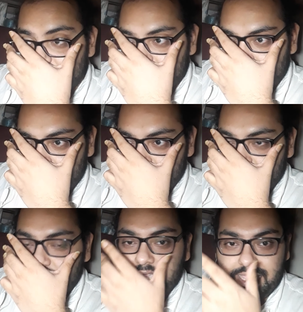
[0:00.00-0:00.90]
Now,
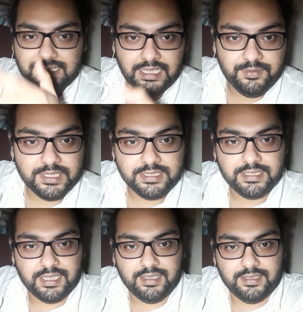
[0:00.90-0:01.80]
as I was
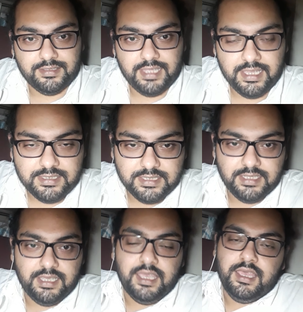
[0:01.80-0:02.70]
saying that
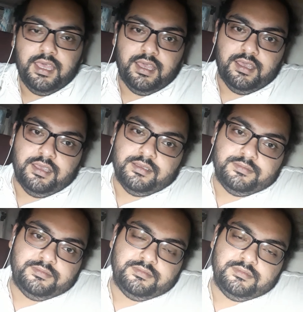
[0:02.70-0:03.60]
uh,
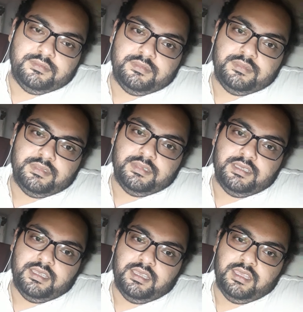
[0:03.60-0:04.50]

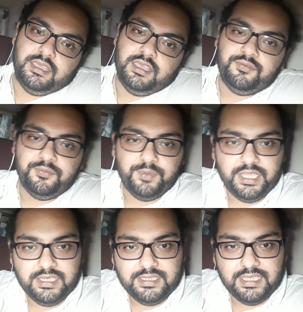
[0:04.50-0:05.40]
if
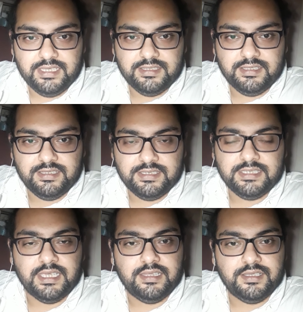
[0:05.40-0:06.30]
we take the
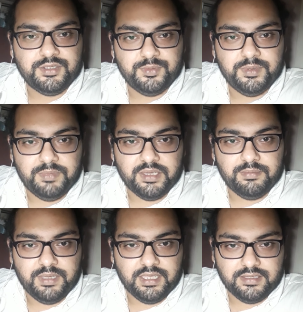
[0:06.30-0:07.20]
sailor to be
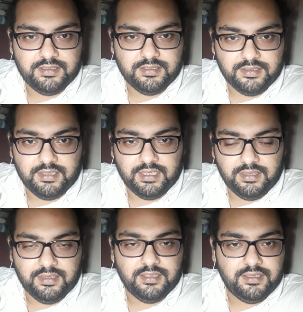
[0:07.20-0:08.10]
Macbeth,
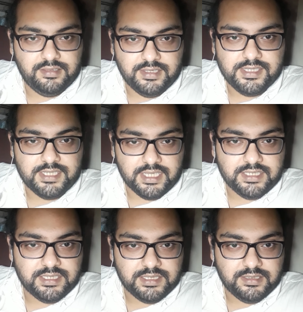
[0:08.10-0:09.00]
then this
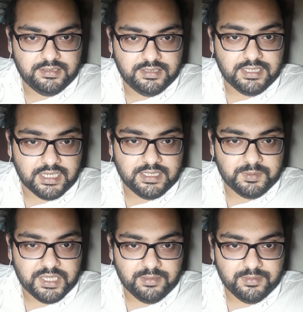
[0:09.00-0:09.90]
text starts
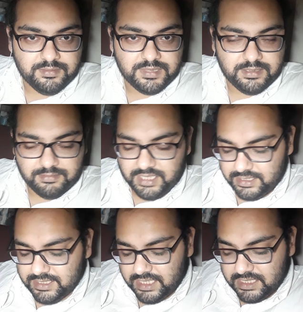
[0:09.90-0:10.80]

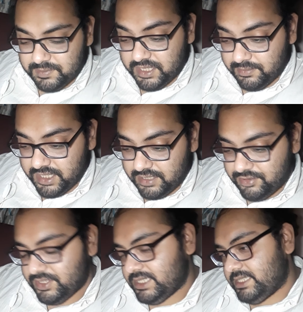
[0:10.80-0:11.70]
becoming
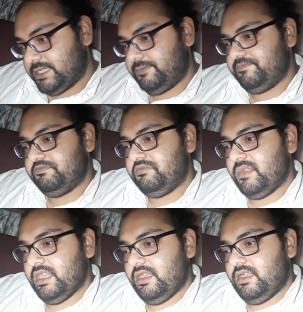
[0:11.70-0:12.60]
interesting.
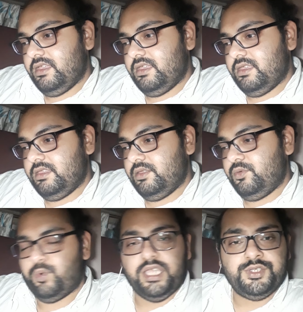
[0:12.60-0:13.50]

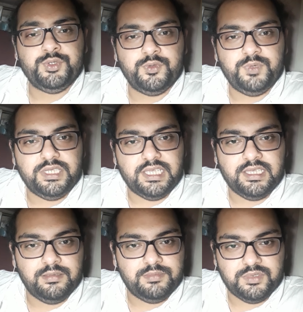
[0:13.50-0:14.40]
Why should we take
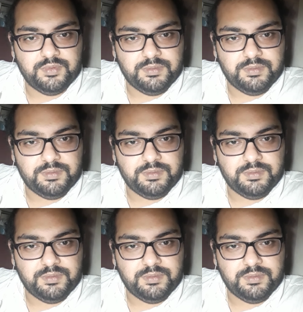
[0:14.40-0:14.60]
him to be